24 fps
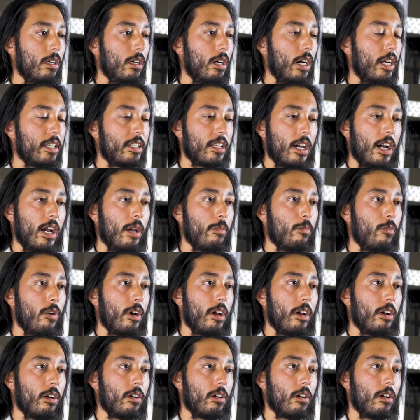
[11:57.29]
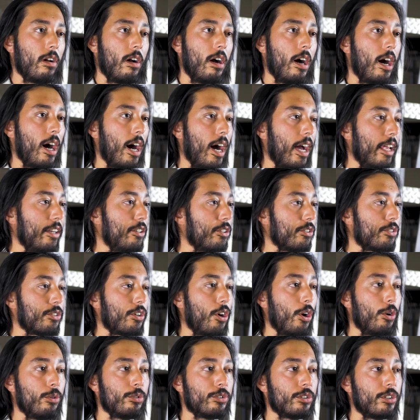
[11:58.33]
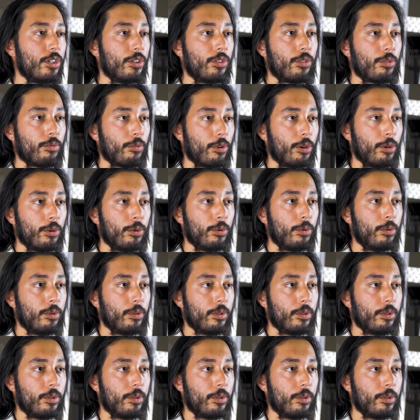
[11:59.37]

a time where I just coasted through,